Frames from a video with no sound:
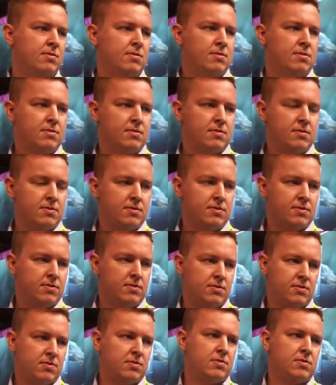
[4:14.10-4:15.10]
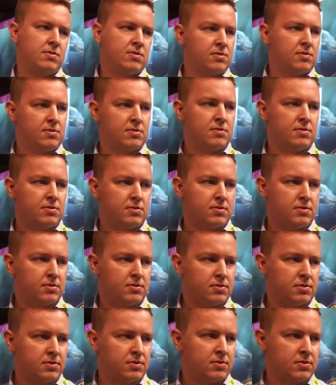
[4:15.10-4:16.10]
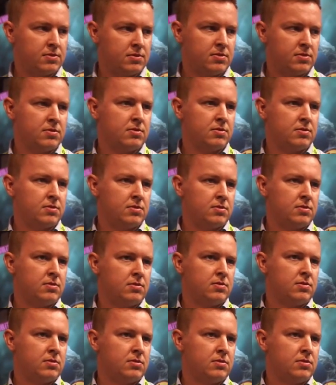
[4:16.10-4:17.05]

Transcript: The person shown says nothing.